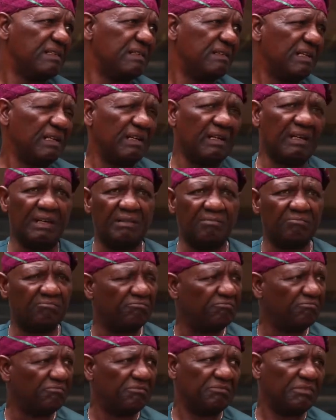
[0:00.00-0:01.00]

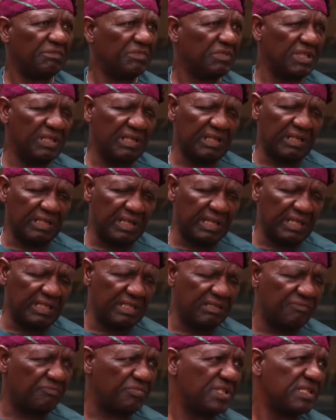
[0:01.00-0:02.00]

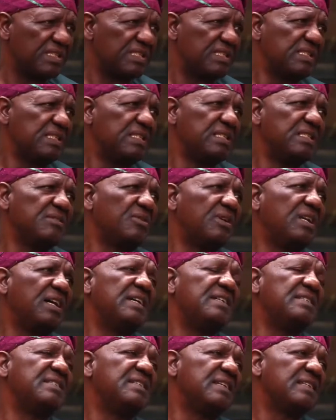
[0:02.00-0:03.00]
NEPC, other
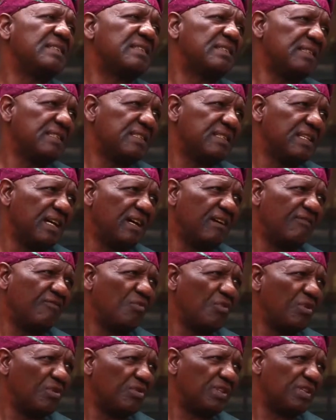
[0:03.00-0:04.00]
agencies that have
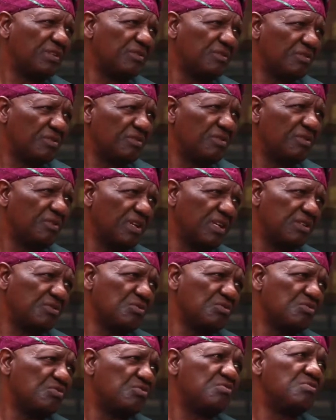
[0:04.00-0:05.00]
one thing or the other
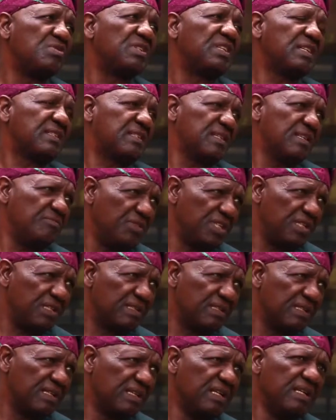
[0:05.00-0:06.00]
to do with
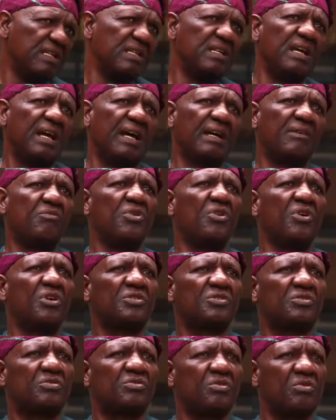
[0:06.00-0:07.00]
SMEs. And we
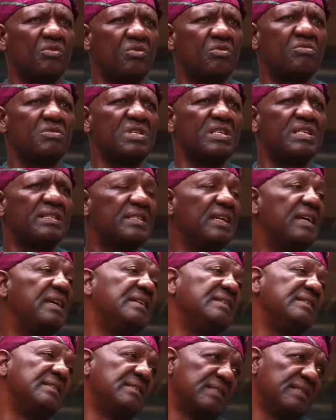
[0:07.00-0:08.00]
also
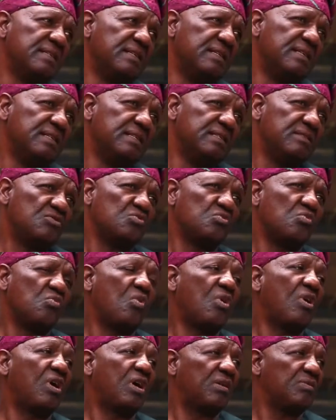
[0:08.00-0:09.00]
intend to
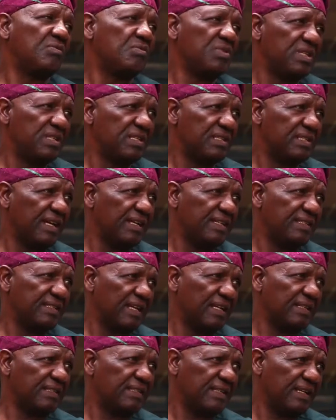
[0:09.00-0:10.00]
work with the science
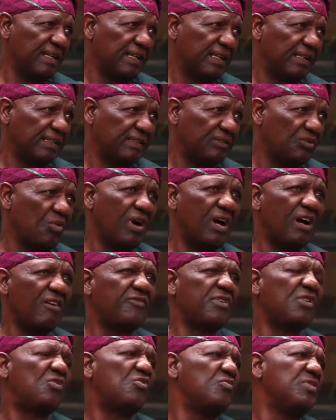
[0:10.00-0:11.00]
and tech to have
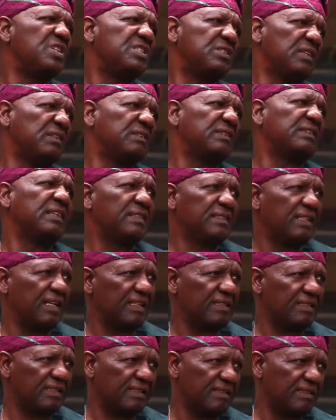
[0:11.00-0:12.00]
incubation
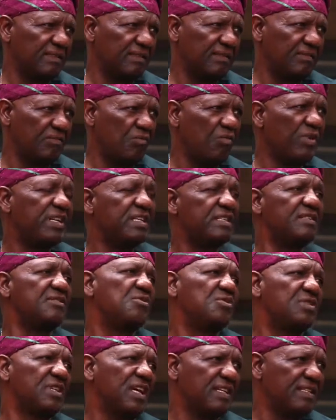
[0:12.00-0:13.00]
centers within
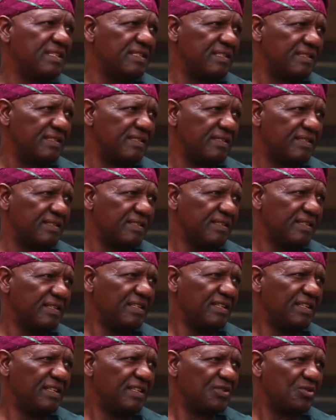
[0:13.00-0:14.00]
those IDCs.
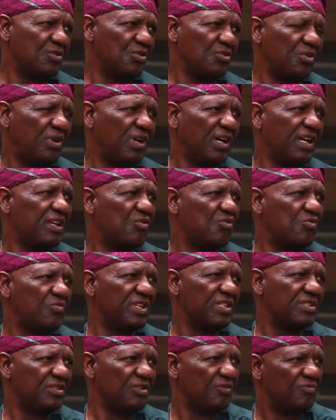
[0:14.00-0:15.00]
So you can
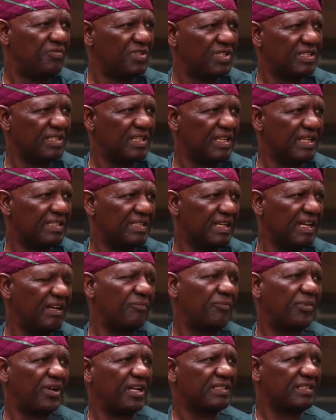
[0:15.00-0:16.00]
incubate your business
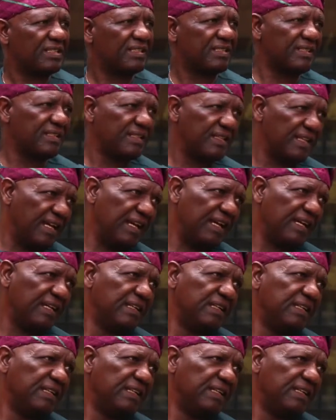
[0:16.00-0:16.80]
and practice it there.